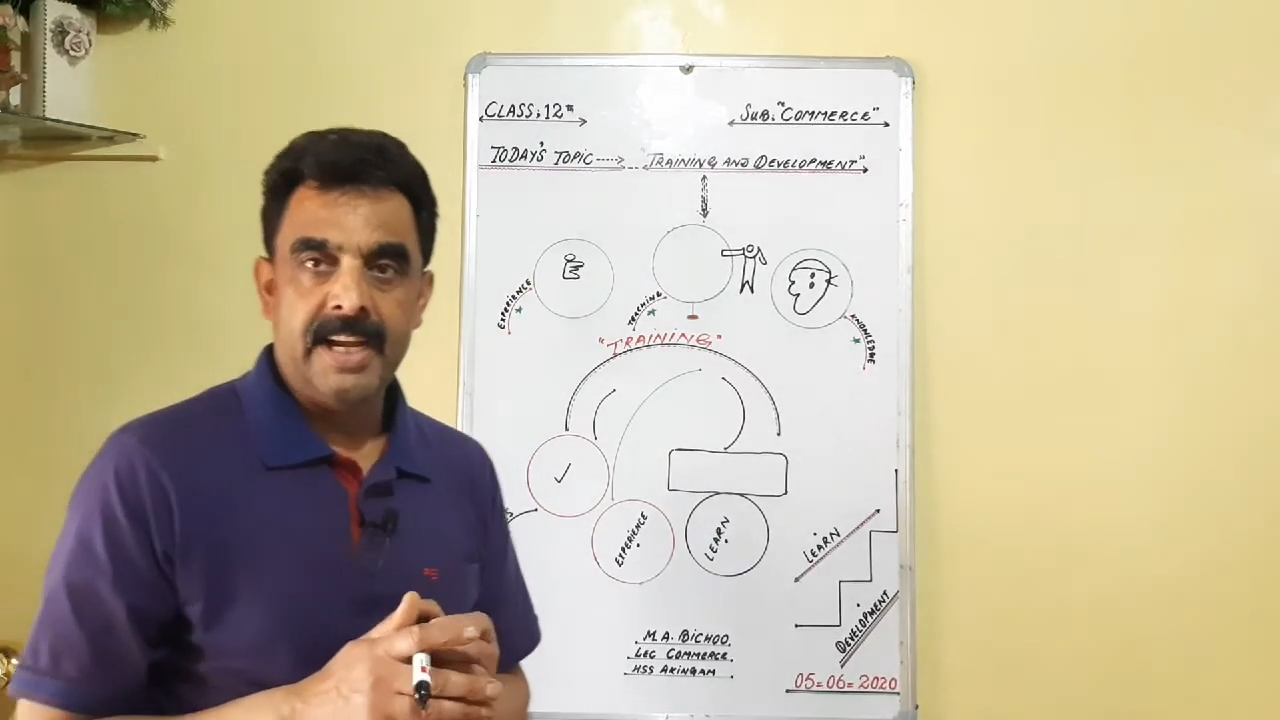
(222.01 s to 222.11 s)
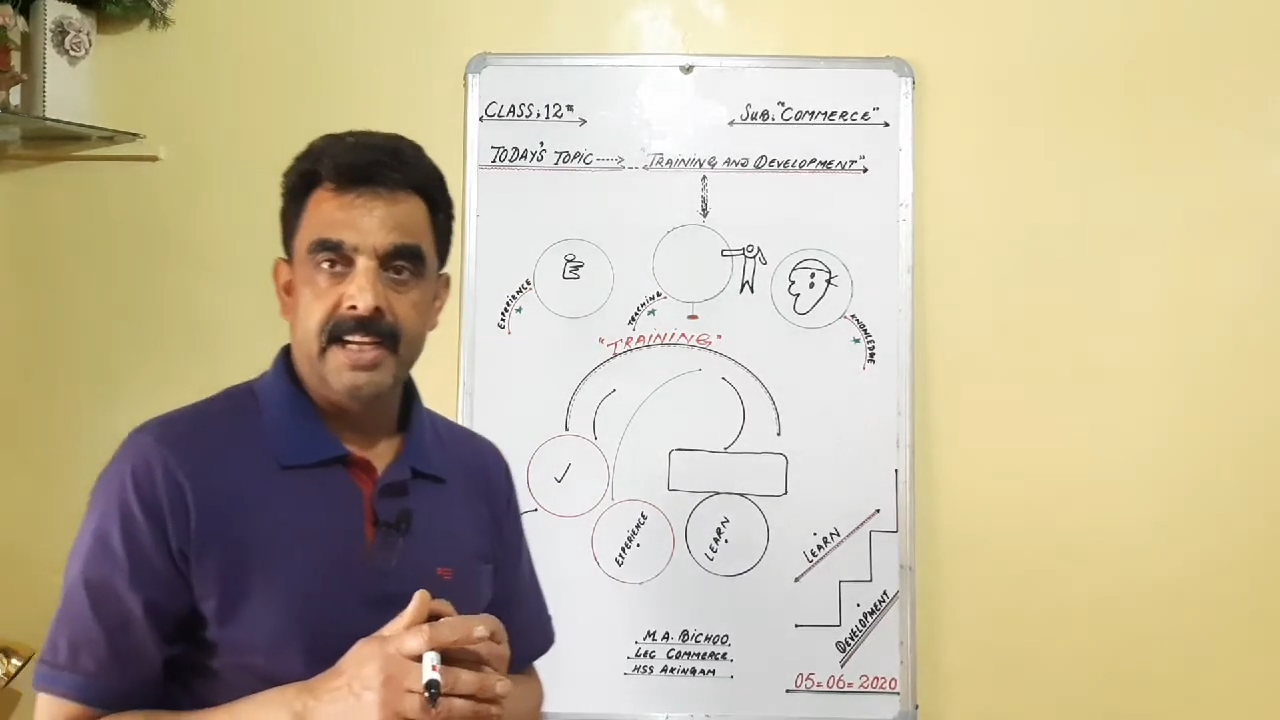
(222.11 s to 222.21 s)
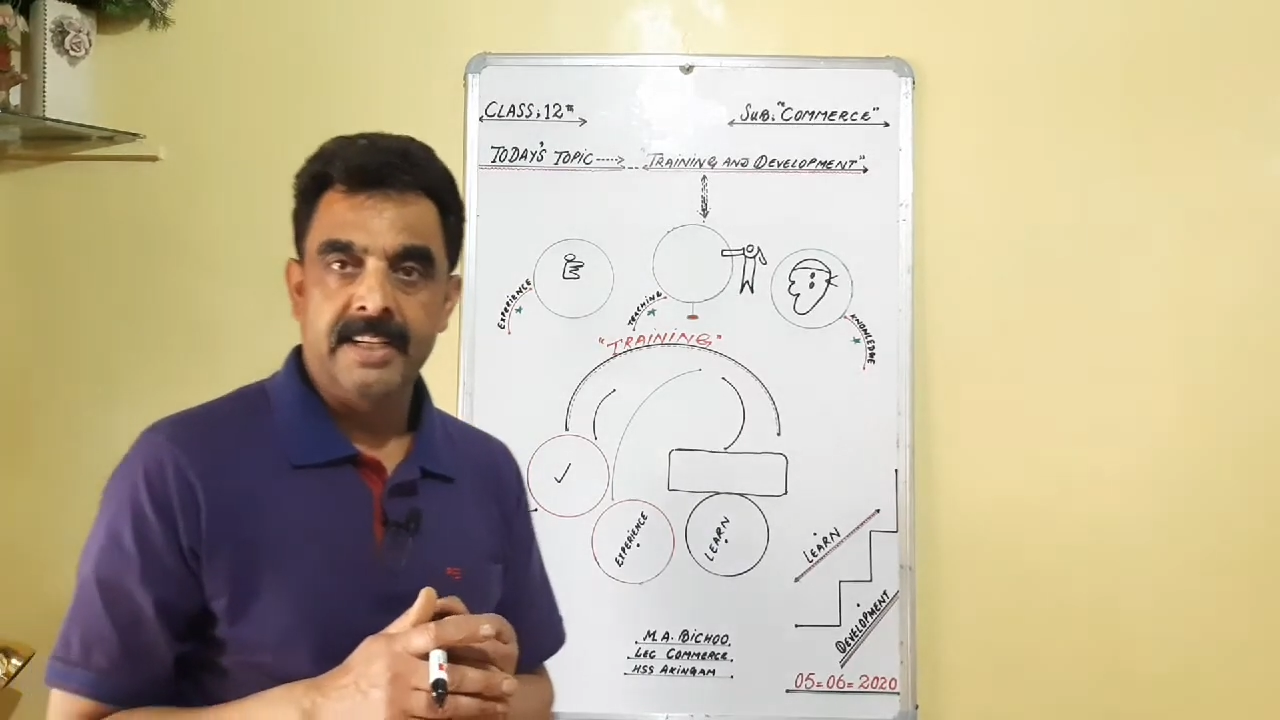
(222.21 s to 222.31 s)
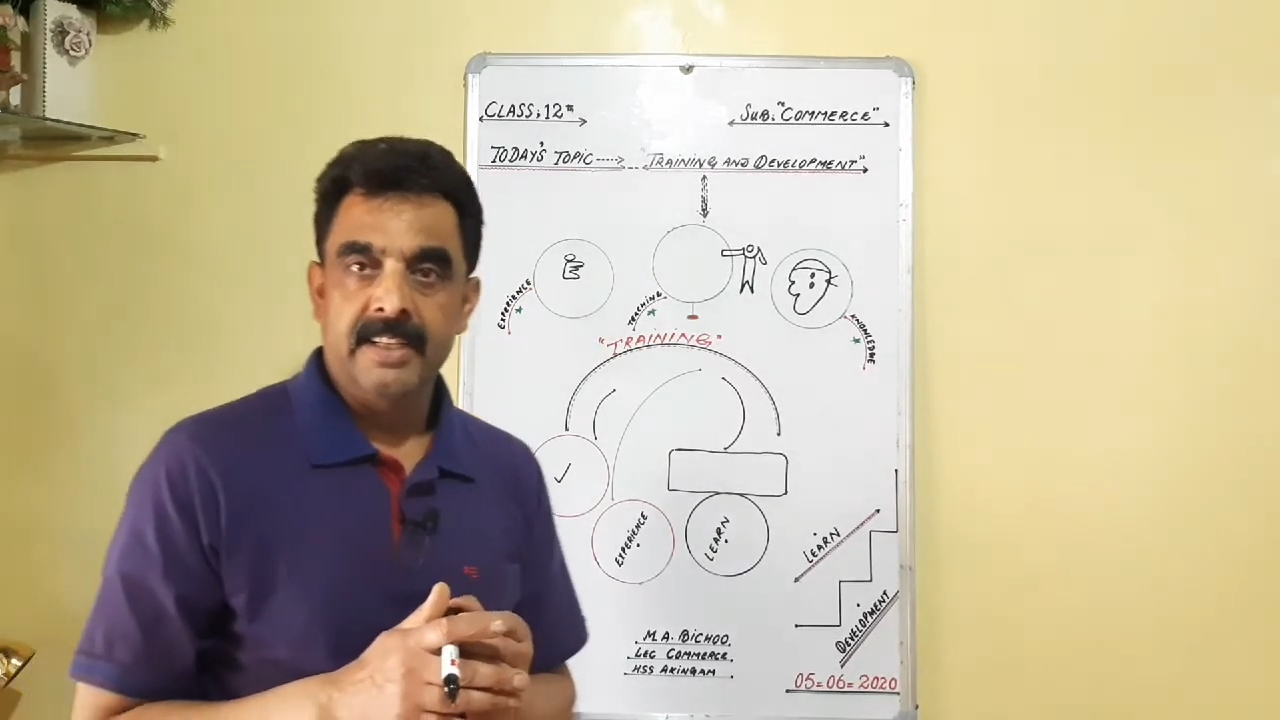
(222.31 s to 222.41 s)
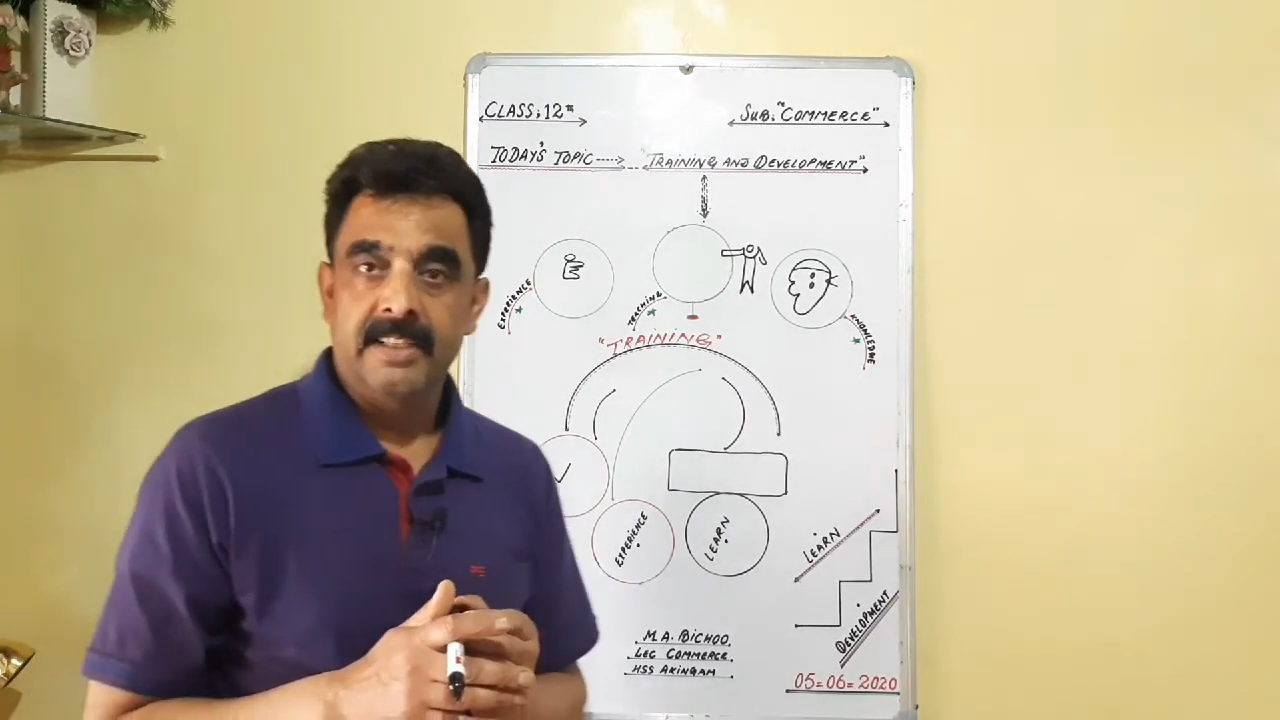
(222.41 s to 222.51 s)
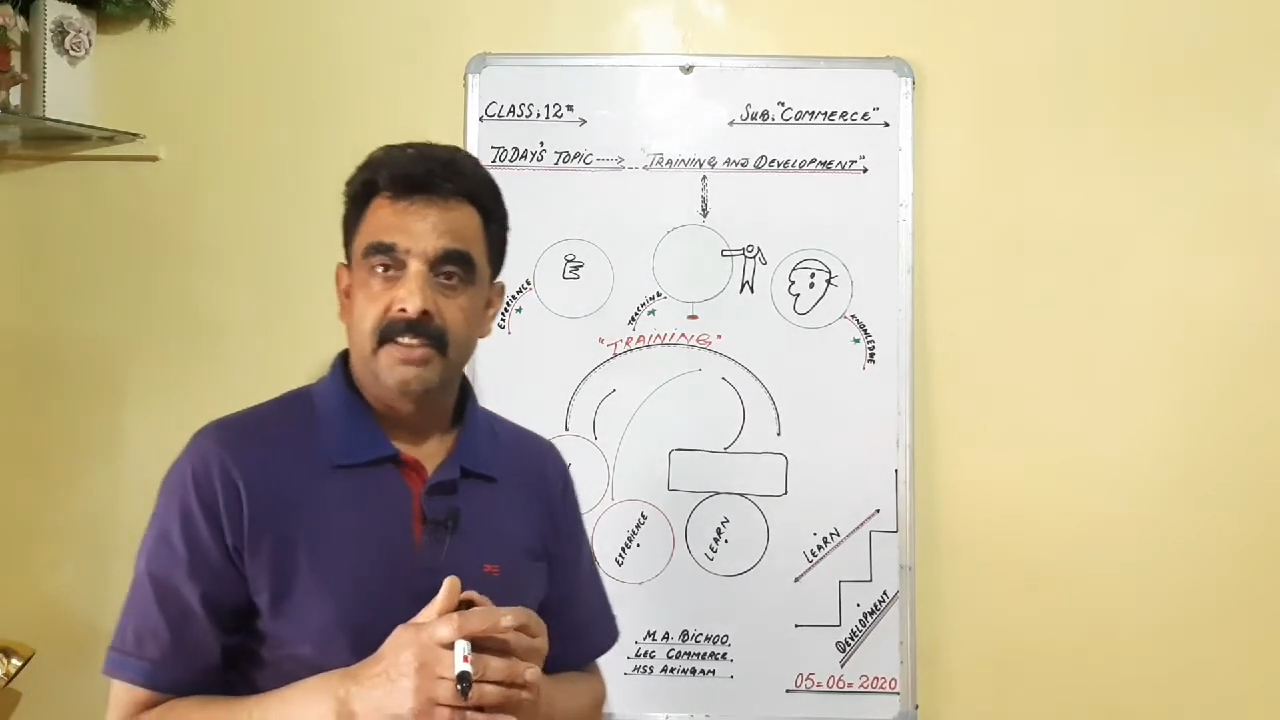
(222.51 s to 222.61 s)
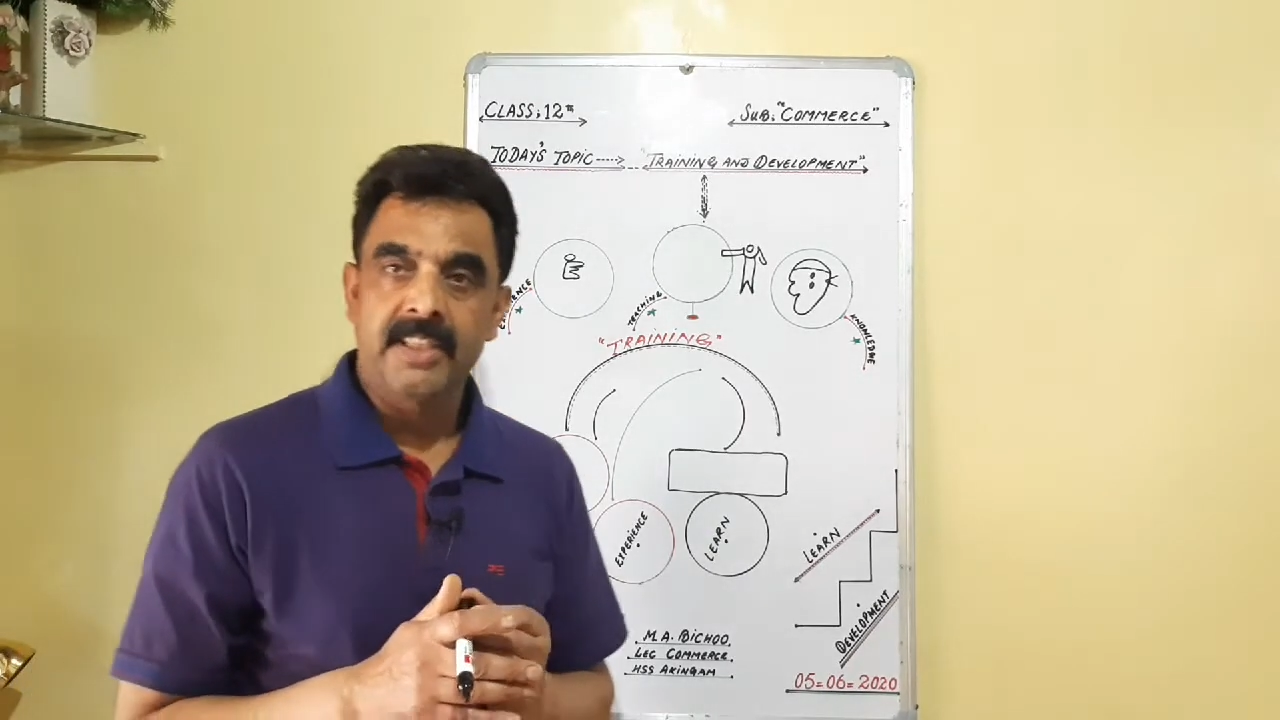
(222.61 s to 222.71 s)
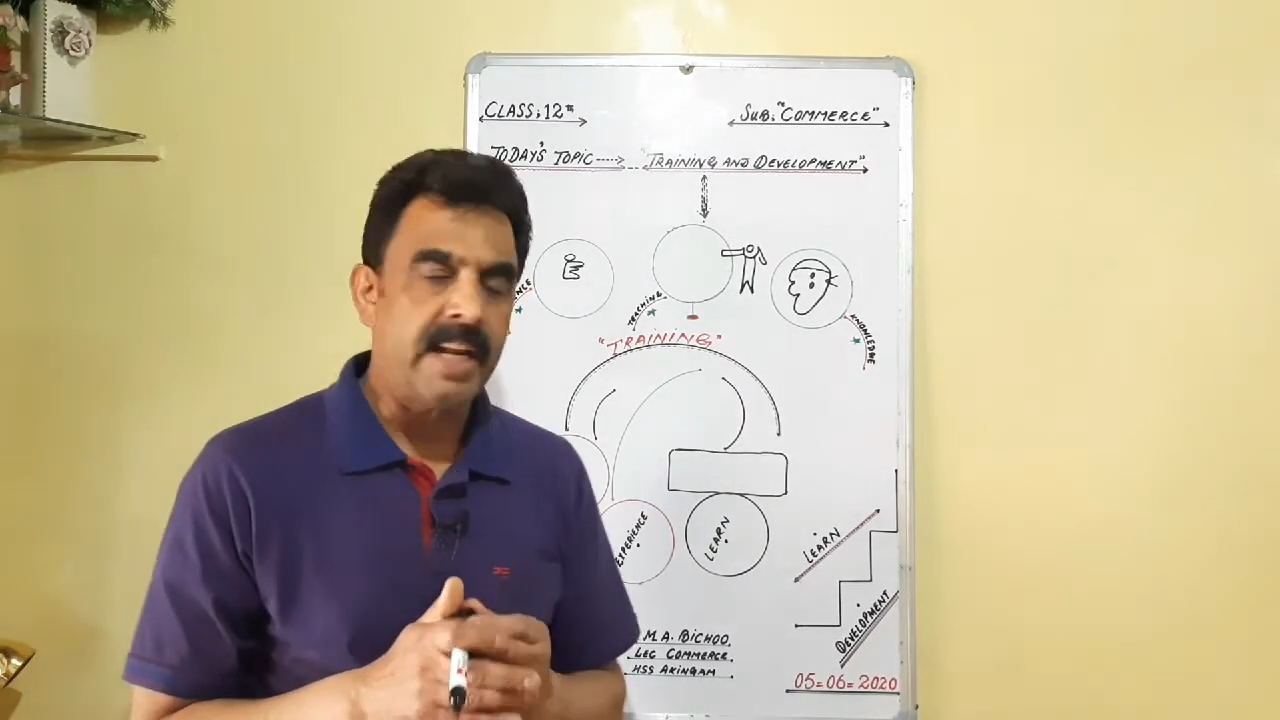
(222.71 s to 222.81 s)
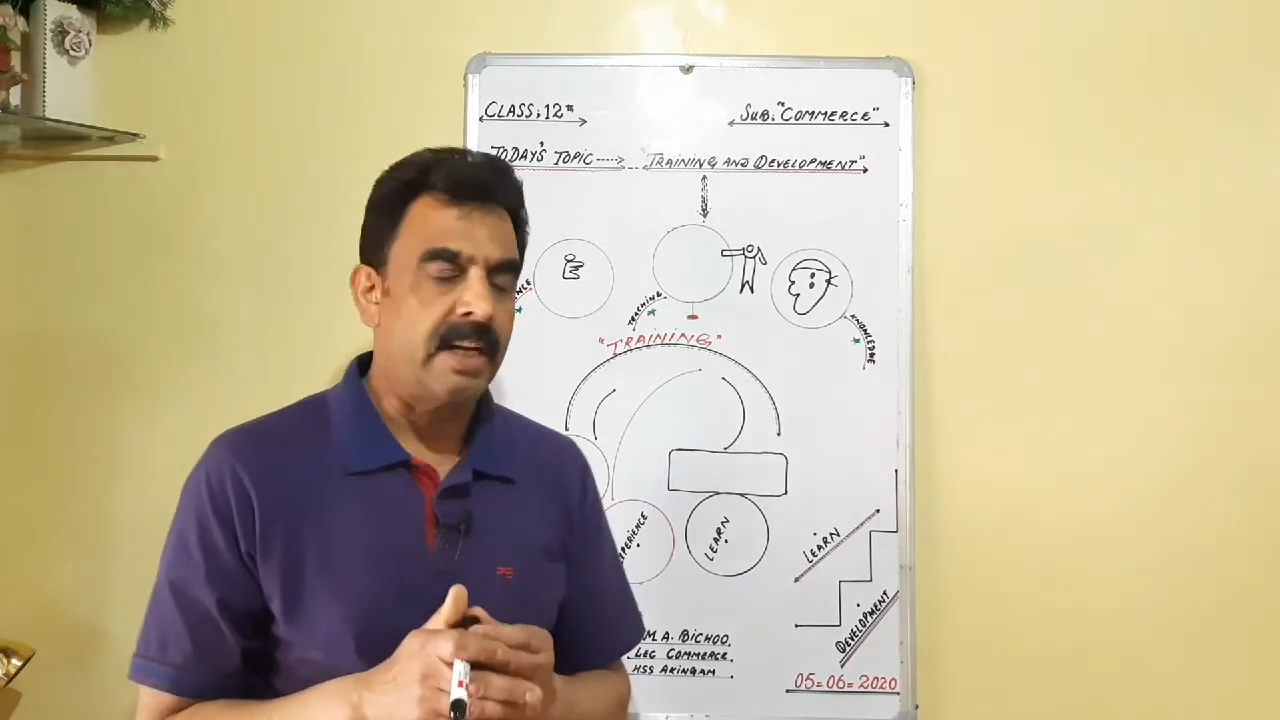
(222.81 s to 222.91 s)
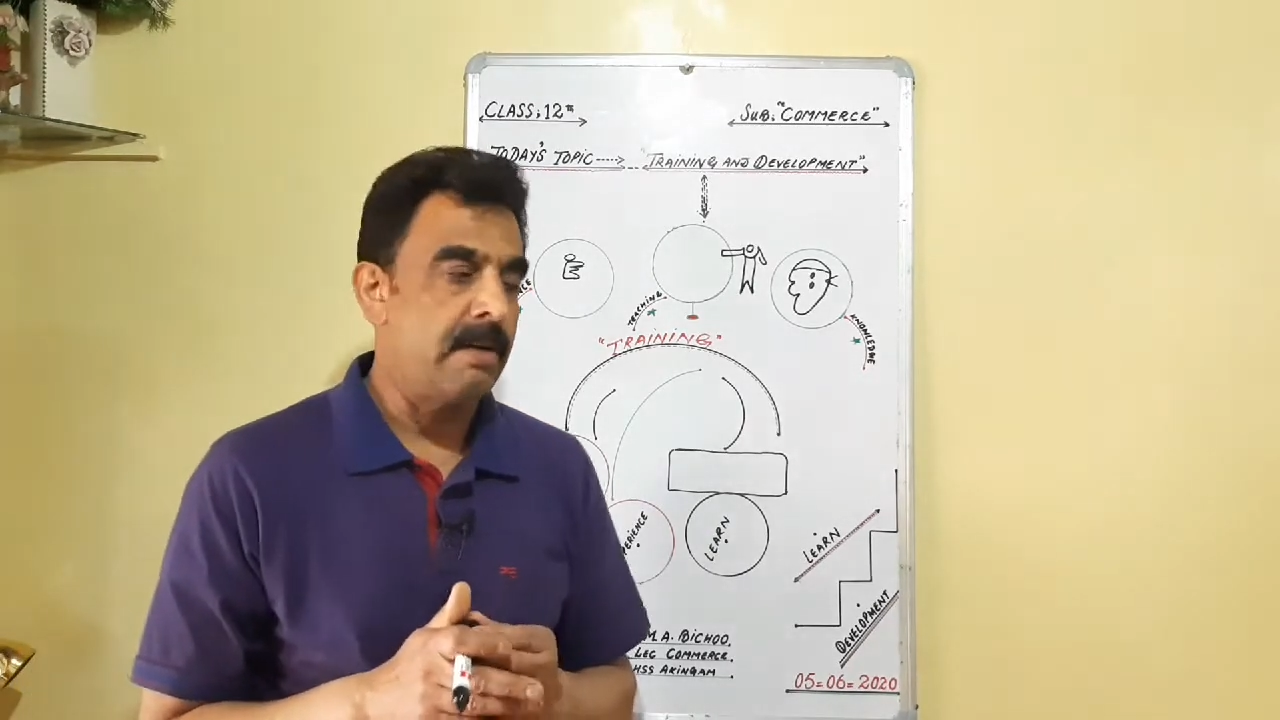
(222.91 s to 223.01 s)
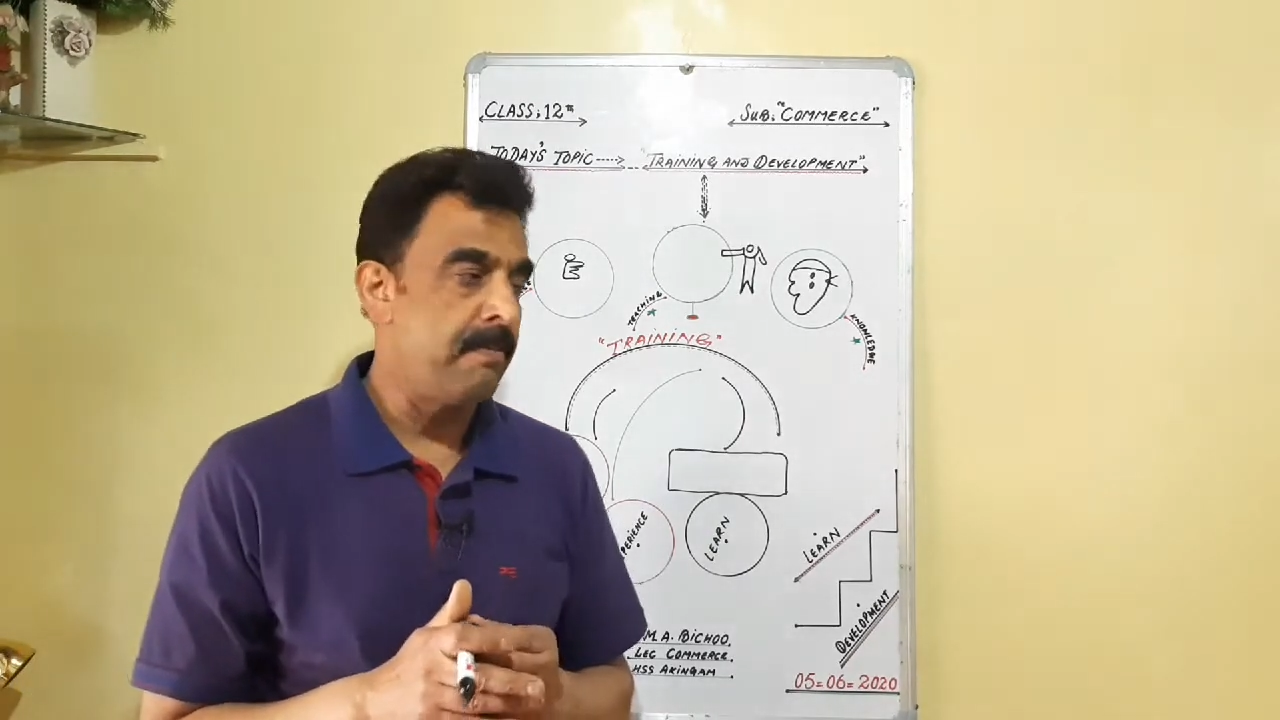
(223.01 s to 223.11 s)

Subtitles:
and direct